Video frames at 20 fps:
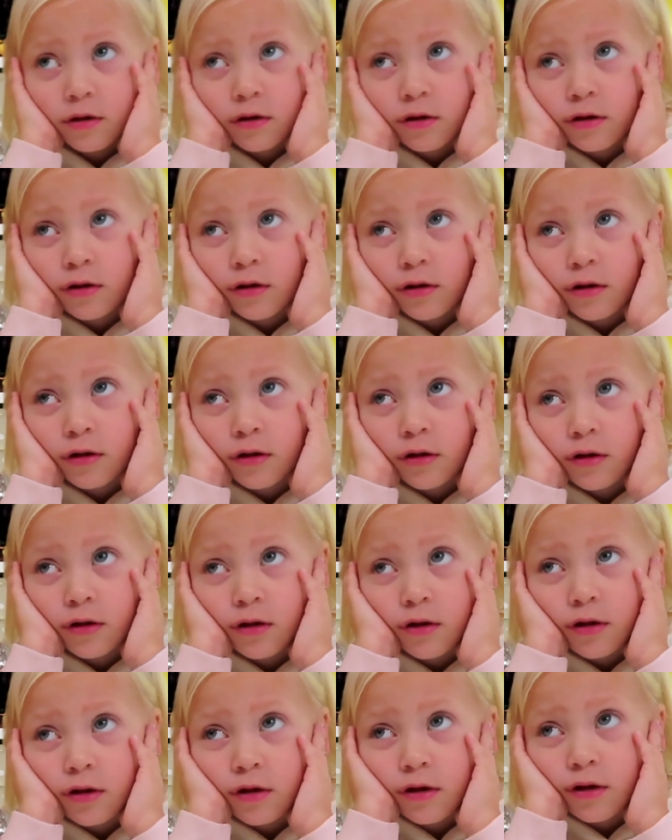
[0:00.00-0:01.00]

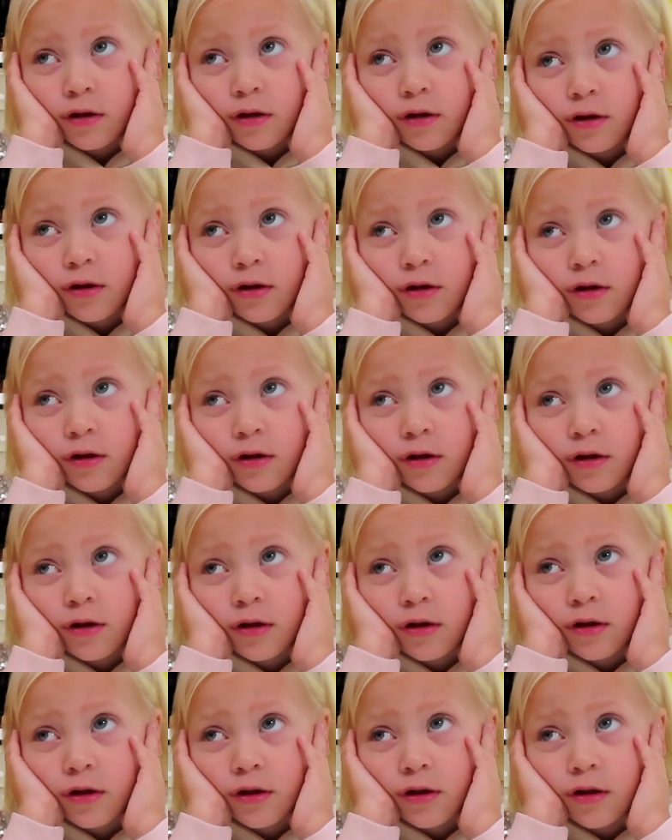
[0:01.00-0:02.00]

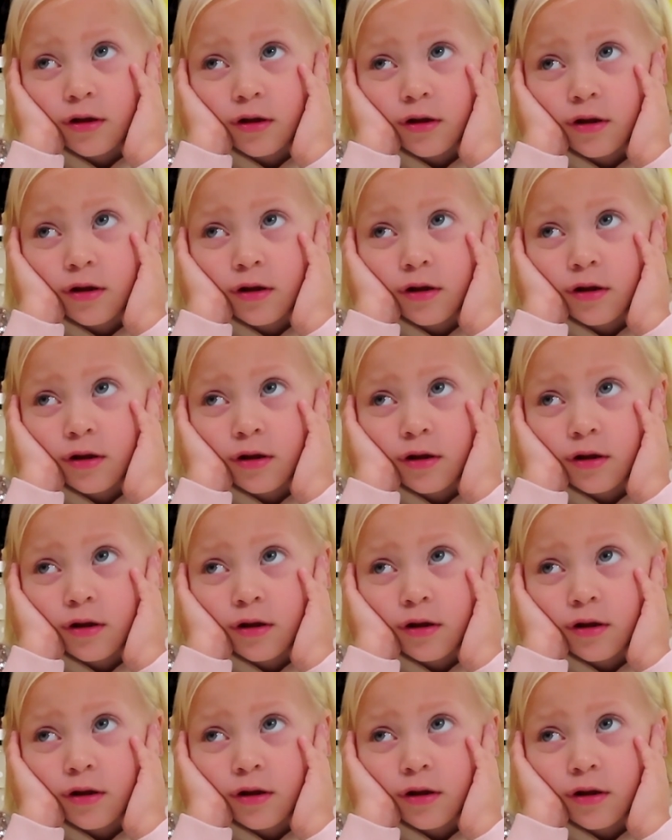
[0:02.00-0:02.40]
This person isn't speaking.